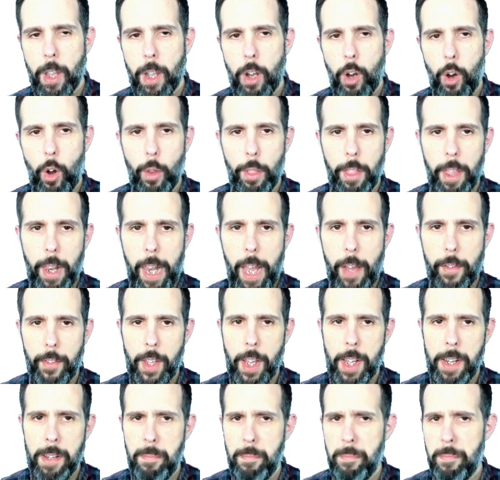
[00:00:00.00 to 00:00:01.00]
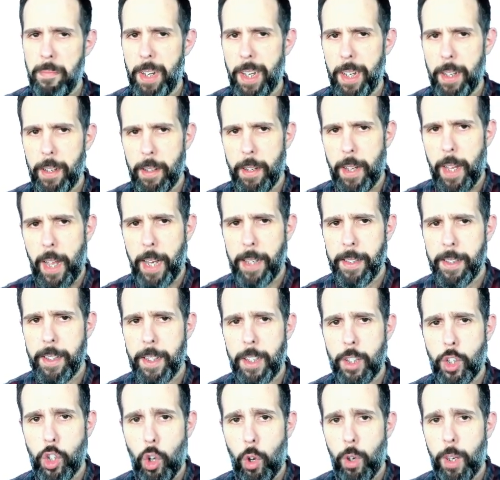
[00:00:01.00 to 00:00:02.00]
On the left end,
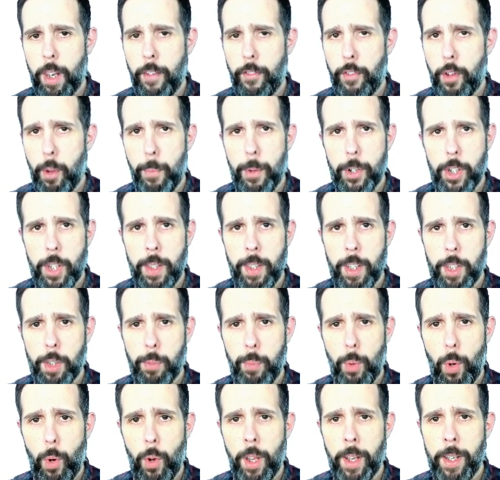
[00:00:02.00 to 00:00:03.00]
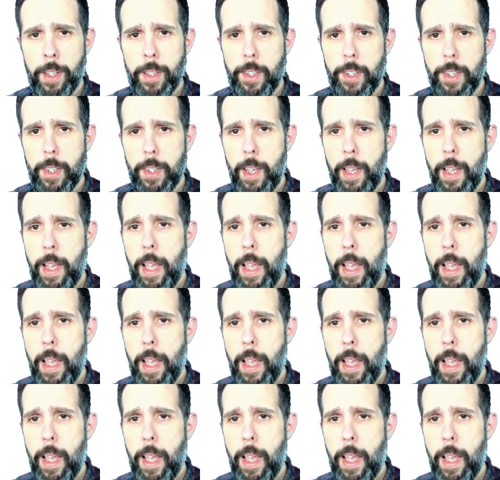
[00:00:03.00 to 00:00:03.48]
it's only a few percentage points,